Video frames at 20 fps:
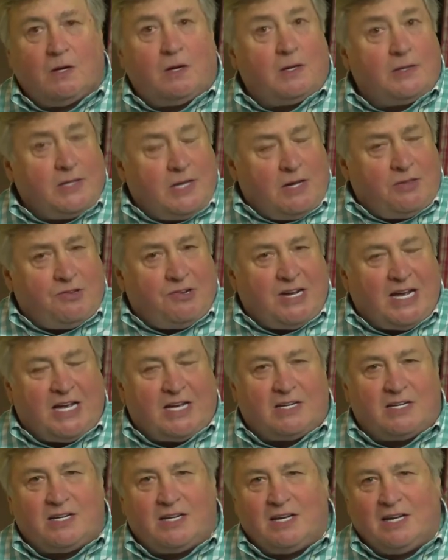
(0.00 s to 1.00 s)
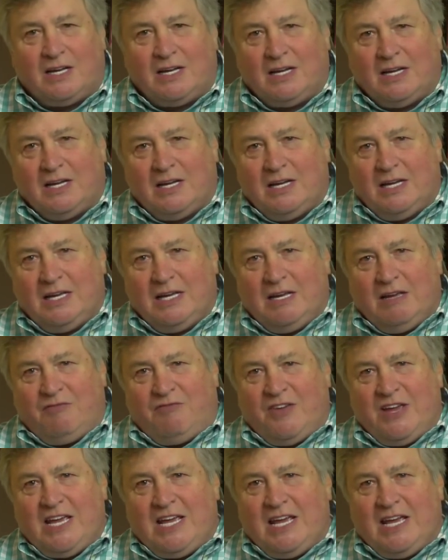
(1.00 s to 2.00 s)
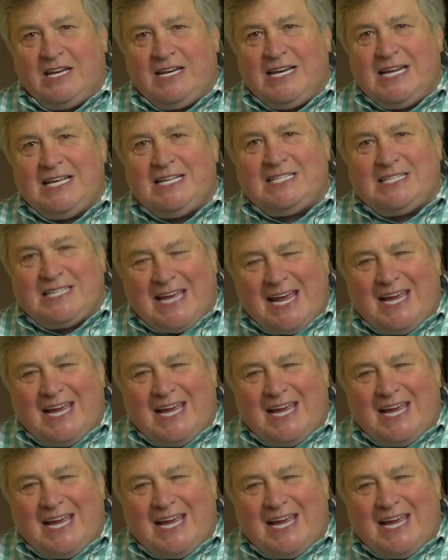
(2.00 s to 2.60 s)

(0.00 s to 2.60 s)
On the other hand, if he needs